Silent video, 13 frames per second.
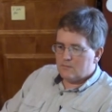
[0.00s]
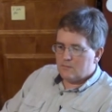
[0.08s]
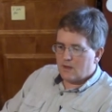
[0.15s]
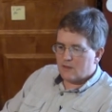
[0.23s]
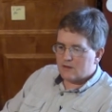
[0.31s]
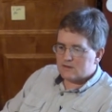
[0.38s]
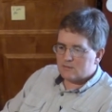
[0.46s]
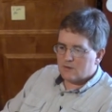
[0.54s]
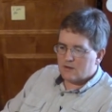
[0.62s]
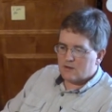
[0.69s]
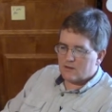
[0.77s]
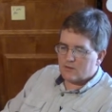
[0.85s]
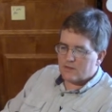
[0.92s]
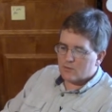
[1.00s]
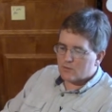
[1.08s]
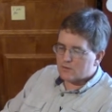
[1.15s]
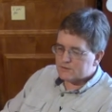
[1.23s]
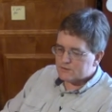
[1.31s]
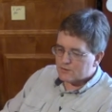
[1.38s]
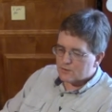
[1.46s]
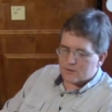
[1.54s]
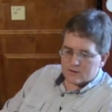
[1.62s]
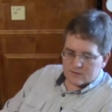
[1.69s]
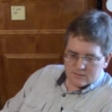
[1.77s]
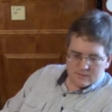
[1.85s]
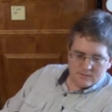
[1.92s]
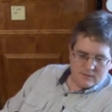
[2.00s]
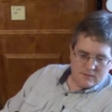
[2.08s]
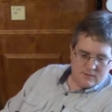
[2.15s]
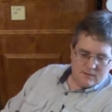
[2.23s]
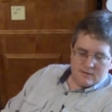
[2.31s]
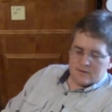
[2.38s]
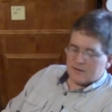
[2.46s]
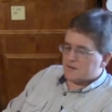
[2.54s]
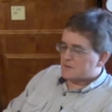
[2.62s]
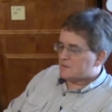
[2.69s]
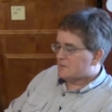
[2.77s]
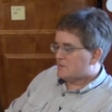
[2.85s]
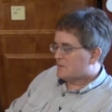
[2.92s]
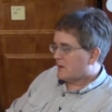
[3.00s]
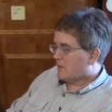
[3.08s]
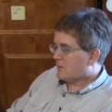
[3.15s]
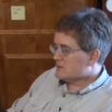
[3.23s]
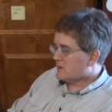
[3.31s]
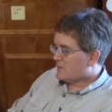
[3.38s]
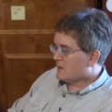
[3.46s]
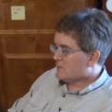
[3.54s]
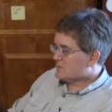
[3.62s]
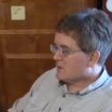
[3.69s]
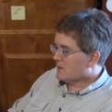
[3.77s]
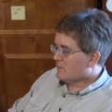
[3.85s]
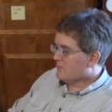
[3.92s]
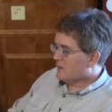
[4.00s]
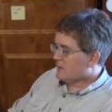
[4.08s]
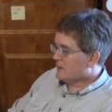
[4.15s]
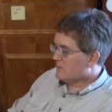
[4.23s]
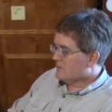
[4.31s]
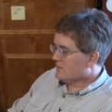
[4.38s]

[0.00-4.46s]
telling somebody that they were a jerk, and I always thought that was kind of funny.